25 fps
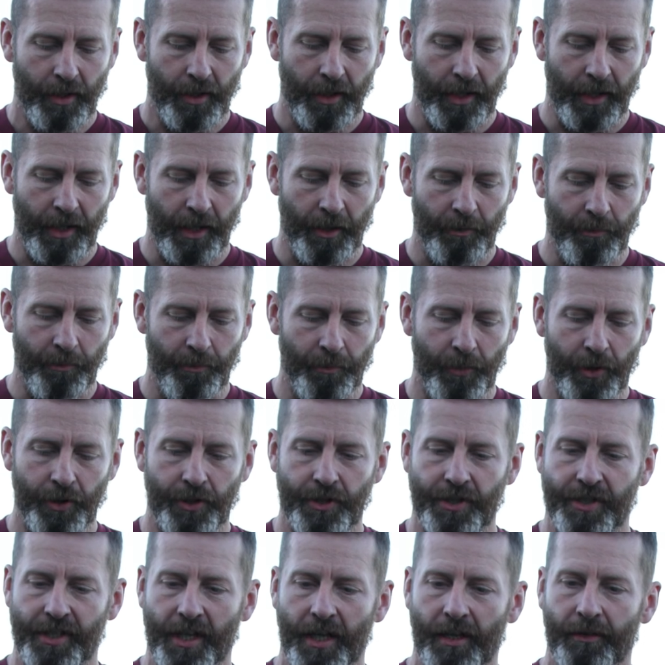
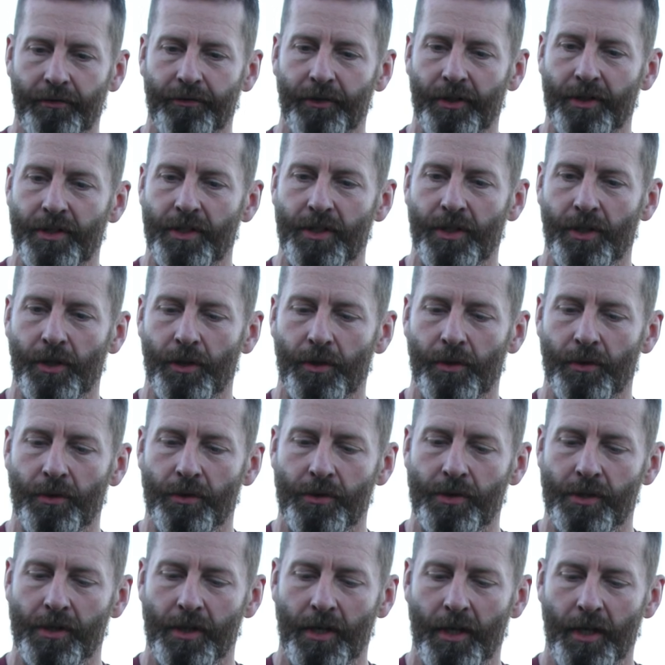Much safer to
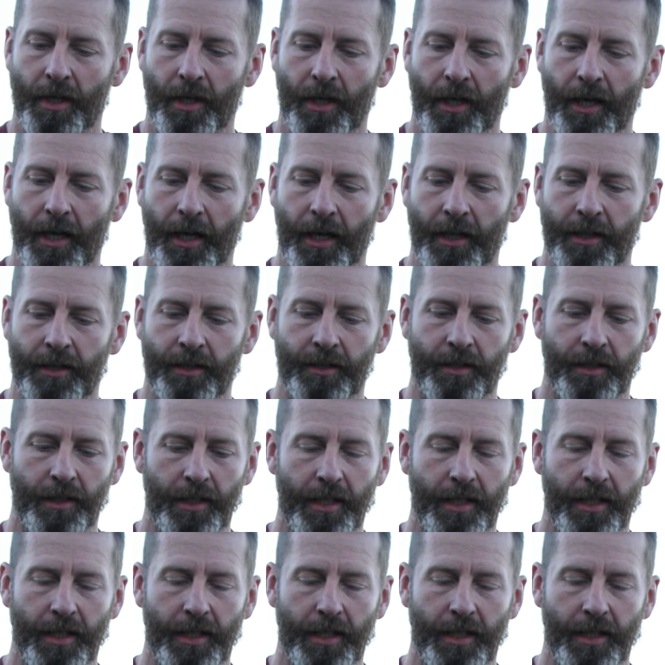use and